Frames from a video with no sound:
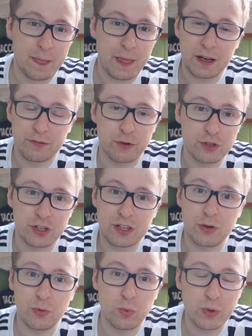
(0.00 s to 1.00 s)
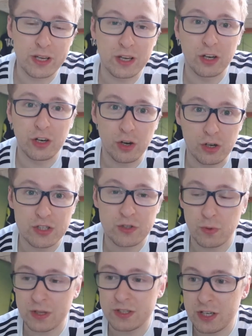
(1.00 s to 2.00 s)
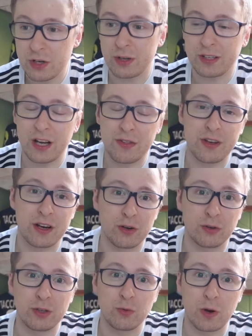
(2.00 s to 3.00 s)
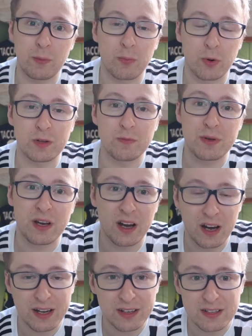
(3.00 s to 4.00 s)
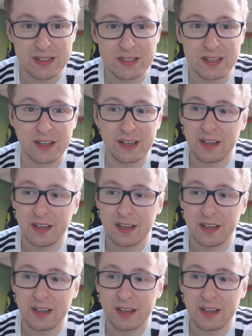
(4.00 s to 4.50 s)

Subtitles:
And unfortunately we lost 1-0, and now they are only 1 point behind us.